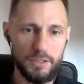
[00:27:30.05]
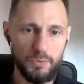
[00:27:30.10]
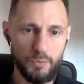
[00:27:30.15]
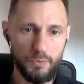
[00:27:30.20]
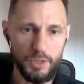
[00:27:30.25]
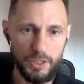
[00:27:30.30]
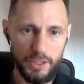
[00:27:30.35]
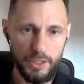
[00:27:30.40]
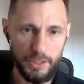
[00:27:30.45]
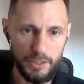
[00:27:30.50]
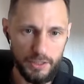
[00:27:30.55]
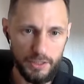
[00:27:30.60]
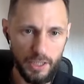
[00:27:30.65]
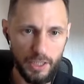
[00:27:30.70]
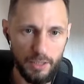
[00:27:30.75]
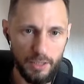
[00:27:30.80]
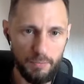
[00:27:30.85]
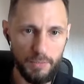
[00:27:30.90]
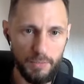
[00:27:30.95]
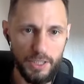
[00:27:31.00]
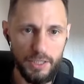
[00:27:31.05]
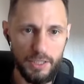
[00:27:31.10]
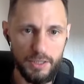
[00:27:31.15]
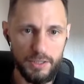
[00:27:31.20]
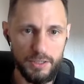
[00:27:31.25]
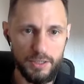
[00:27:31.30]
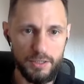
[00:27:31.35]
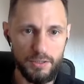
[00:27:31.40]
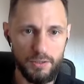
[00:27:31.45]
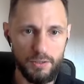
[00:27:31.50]
with a
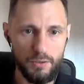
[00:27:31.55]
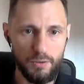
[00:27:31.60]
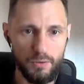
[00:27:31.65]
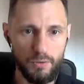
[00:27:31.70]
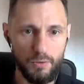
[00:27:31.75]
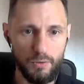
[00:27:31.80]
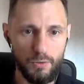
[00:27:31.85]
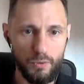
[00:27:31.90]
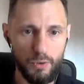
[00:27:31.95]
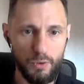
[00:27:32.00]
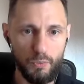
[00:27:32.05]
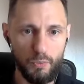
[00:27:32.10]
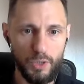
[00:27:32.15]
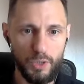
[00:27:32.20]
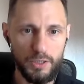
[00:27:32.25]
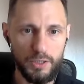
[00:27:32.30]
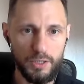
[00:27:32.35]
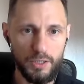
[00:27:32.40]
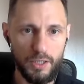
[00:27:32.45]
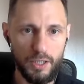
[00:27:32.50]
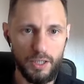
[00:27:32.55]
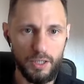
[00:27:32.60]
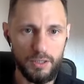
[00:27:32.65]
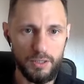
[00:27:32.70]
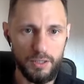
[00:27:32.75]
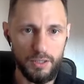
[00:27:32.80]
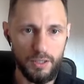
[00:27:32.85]
database or whatnot,